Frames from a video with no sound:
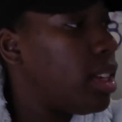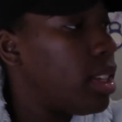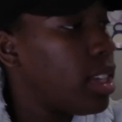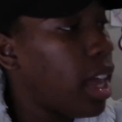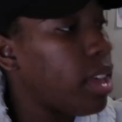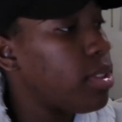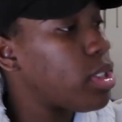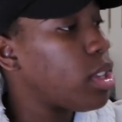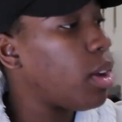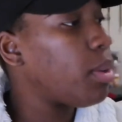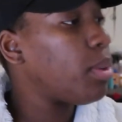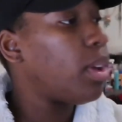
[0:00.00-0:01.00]
Yeah,
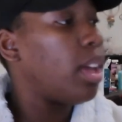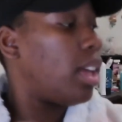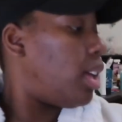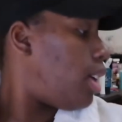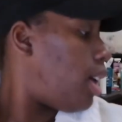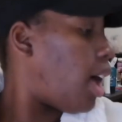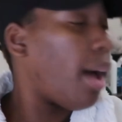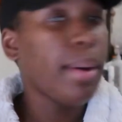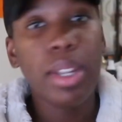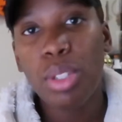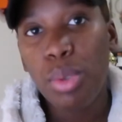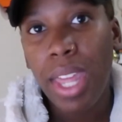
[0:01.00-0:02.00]
so I'm
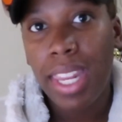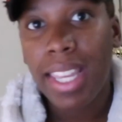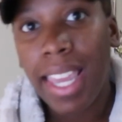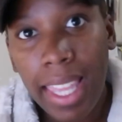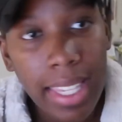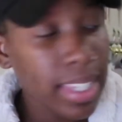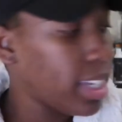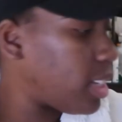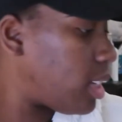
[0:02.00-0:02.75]
gonna do that again.